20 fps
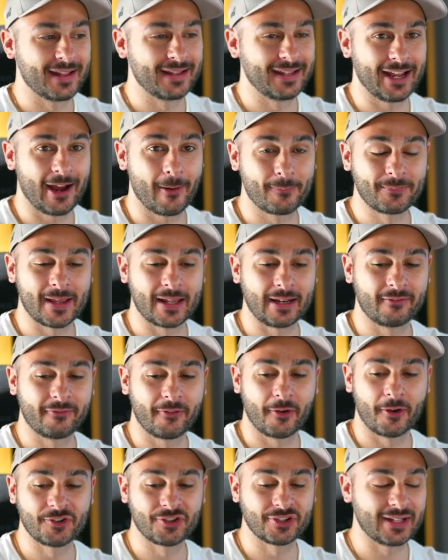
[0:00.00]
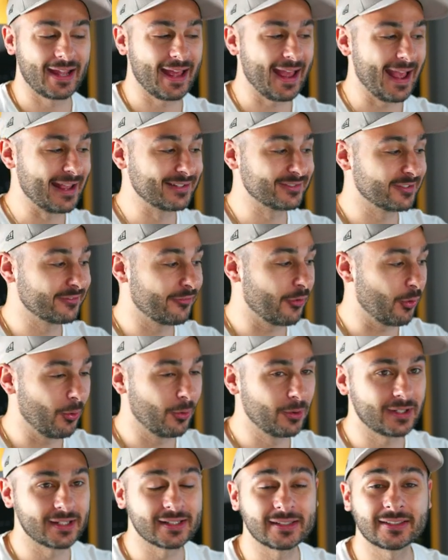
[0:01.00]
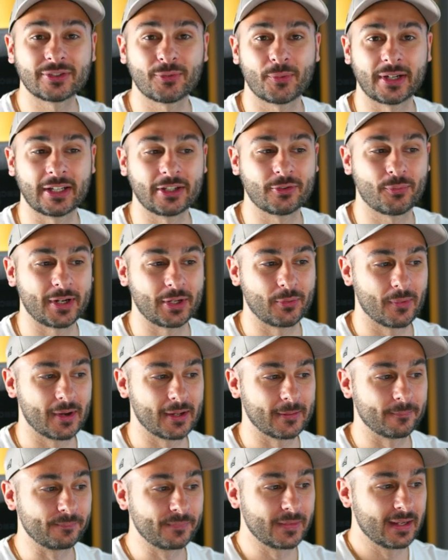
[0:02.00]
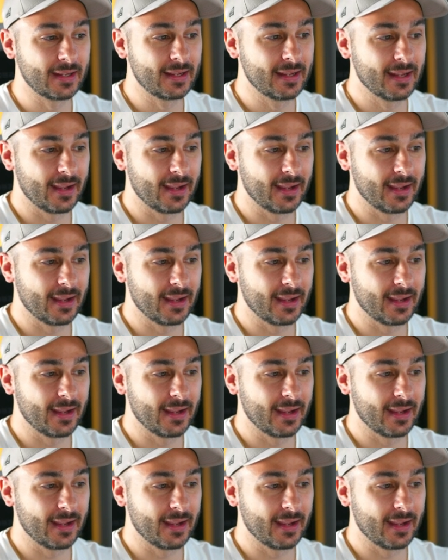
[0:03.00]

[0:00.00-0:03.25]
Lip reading: the updated version as of August 2021.